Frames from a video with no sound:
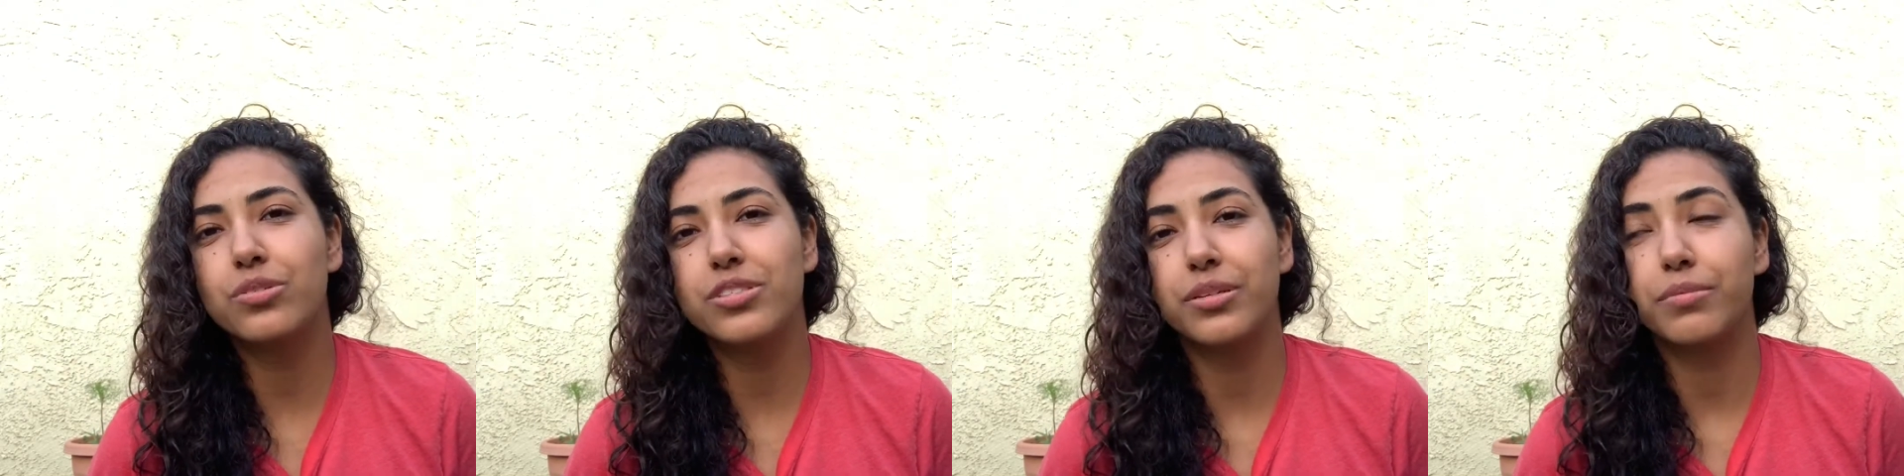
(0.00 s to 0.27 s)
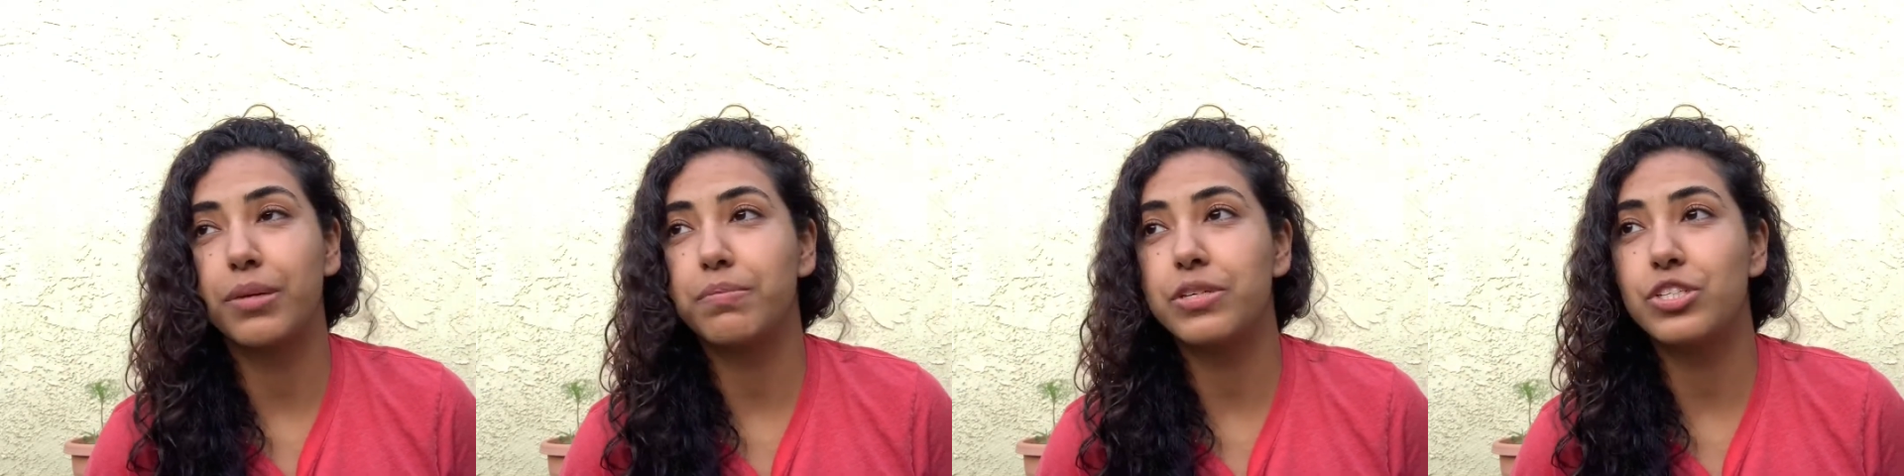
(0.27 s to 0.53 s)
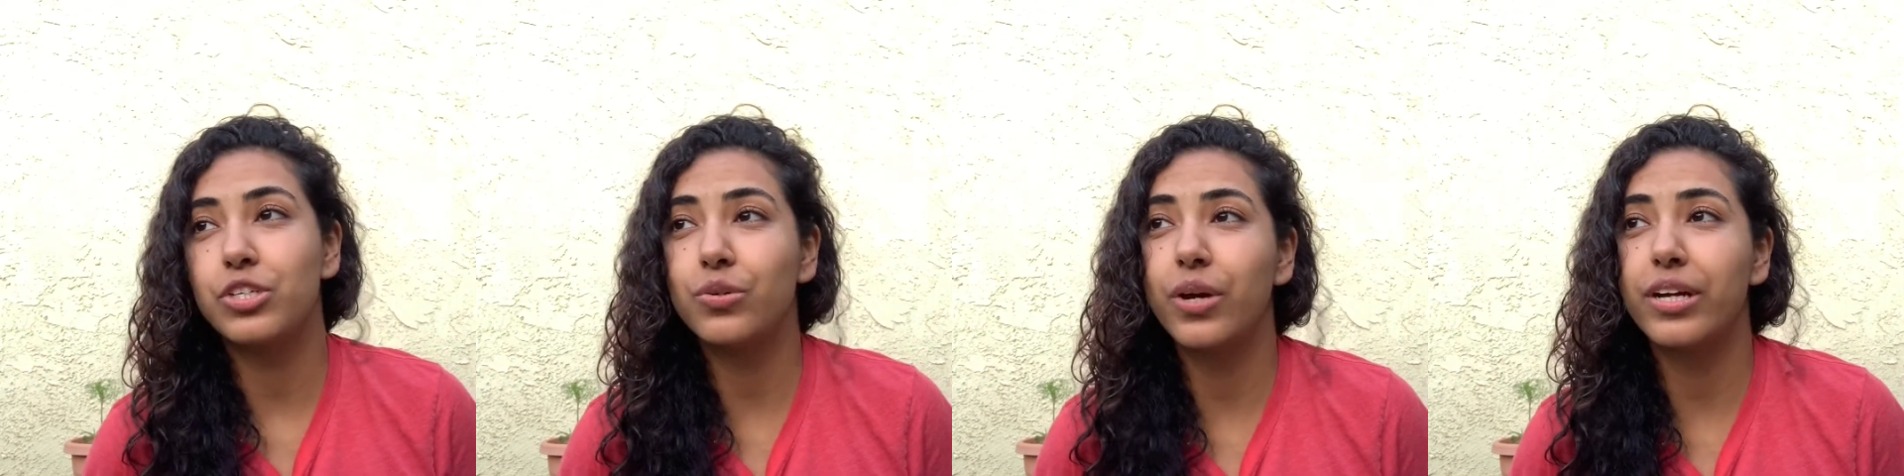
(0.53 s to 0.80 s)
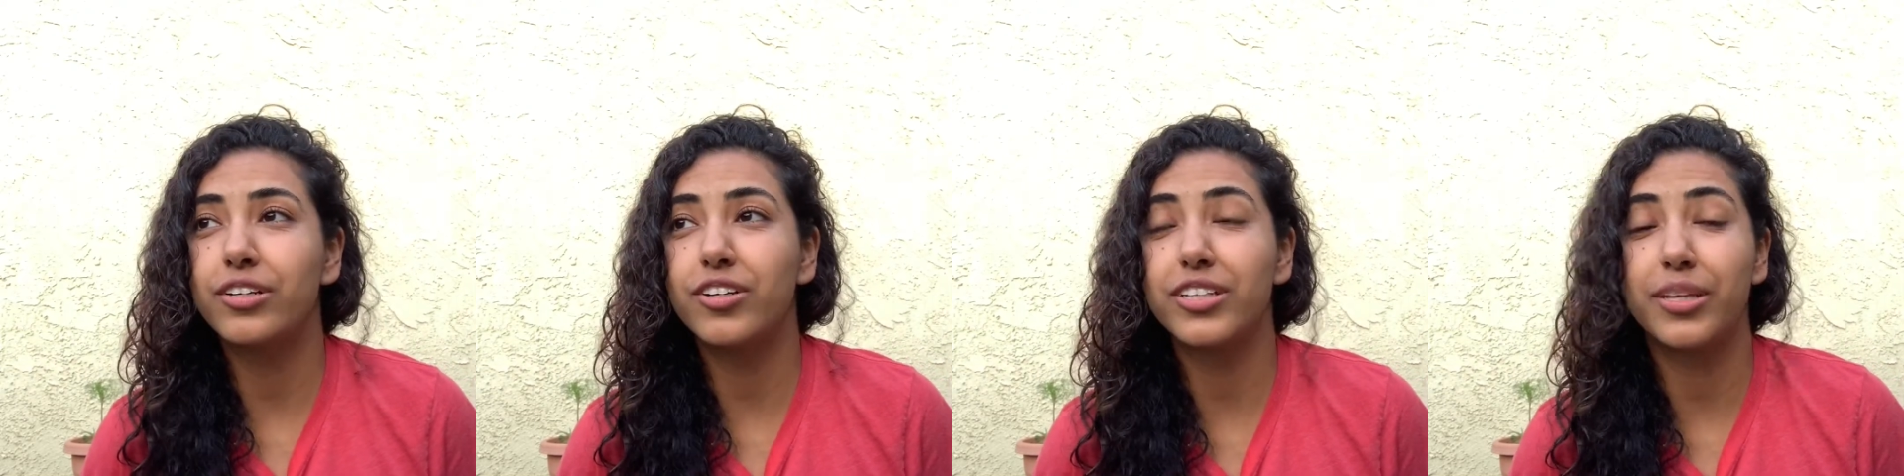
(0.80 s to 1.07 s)
There might be
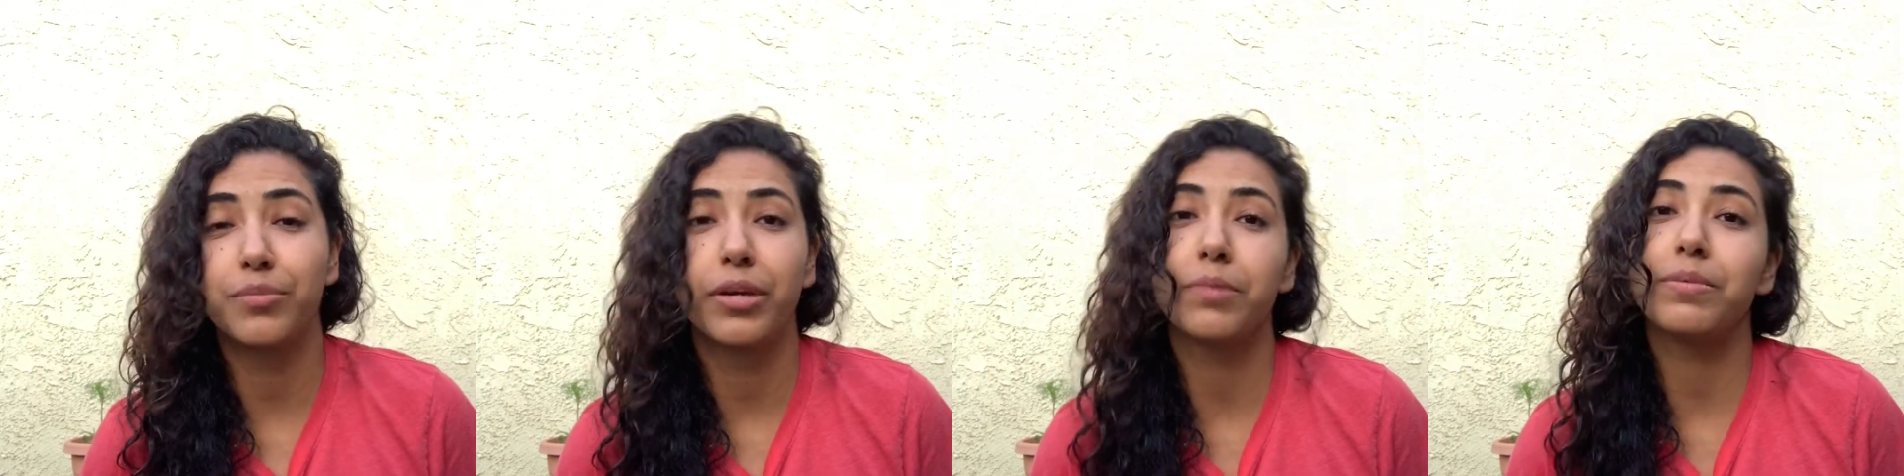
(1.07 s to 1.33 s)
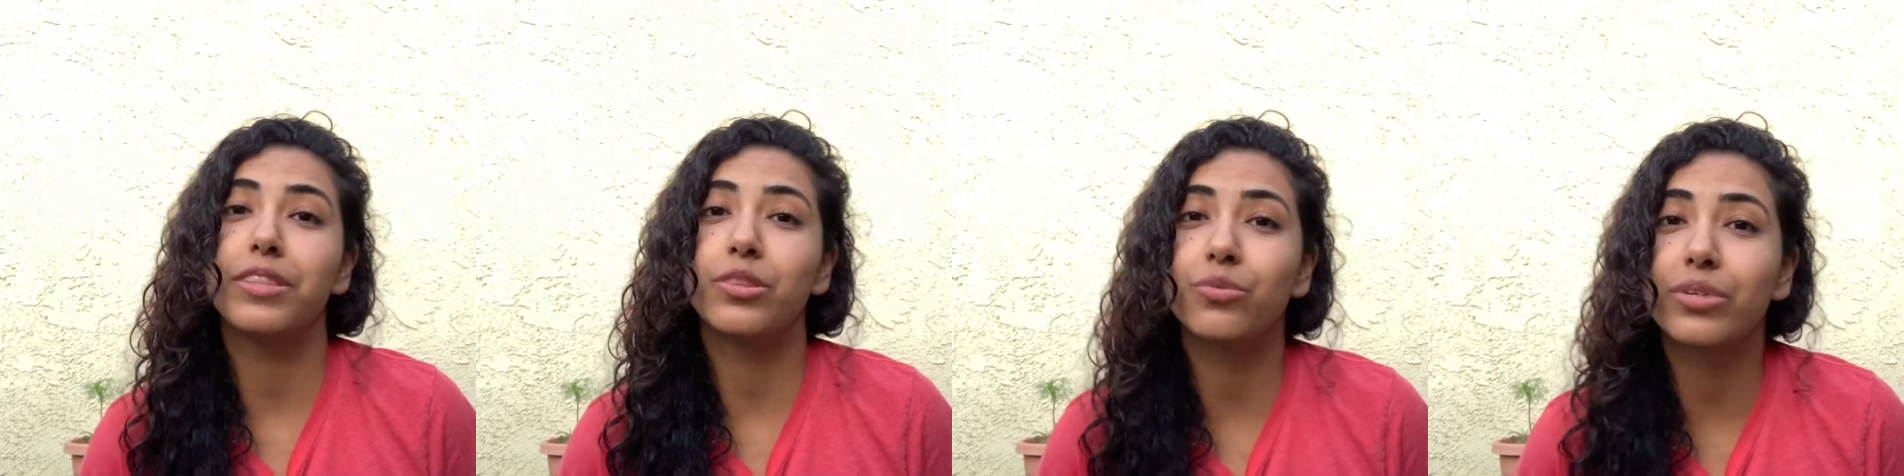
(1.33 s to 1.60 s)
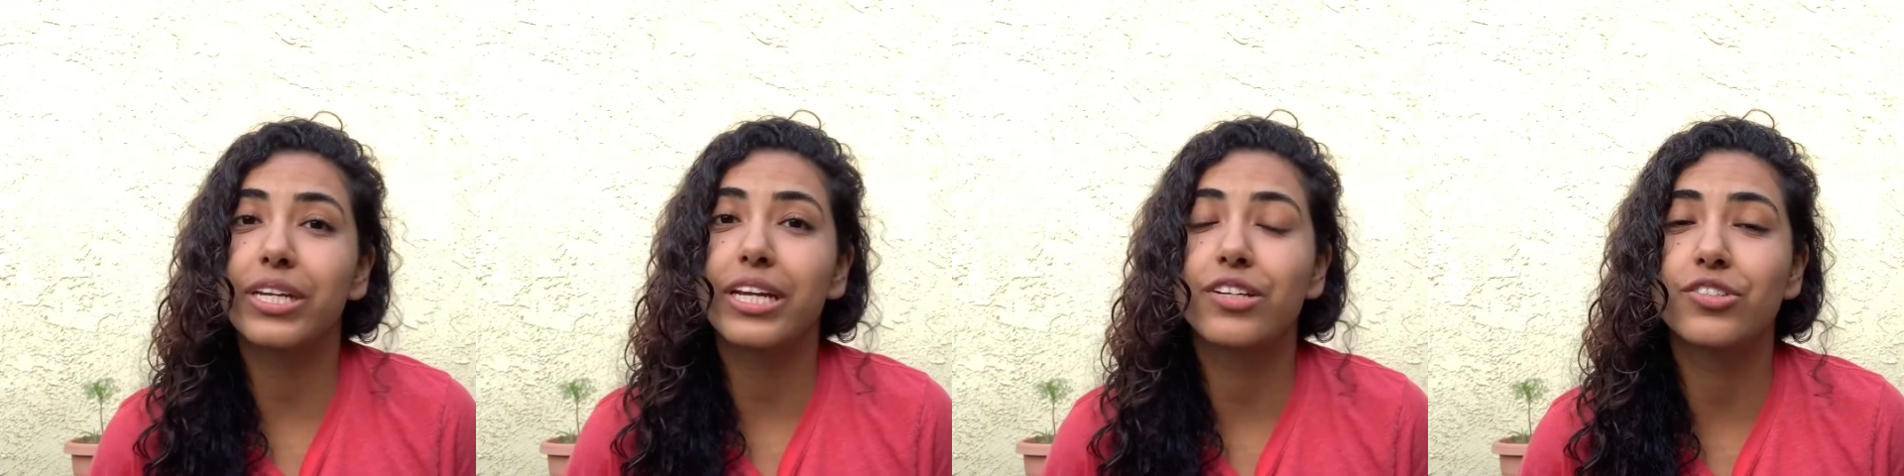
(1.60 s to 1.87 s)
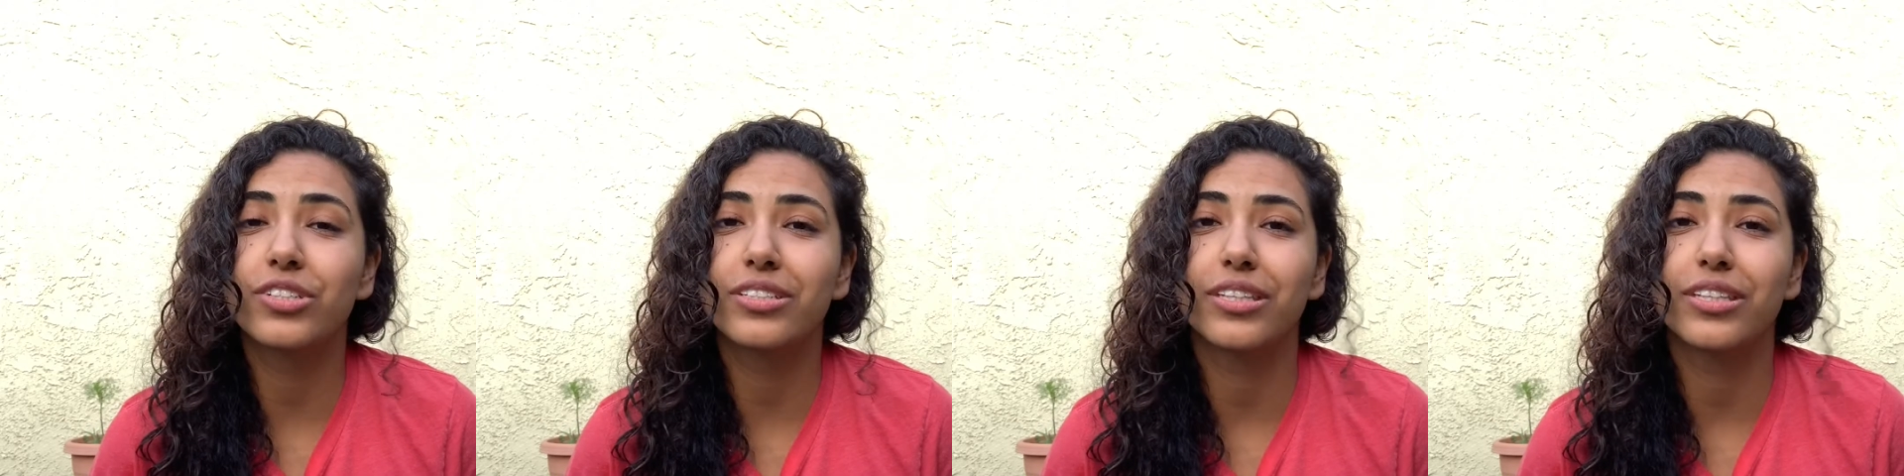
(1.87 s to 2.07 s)
200, there might be 300,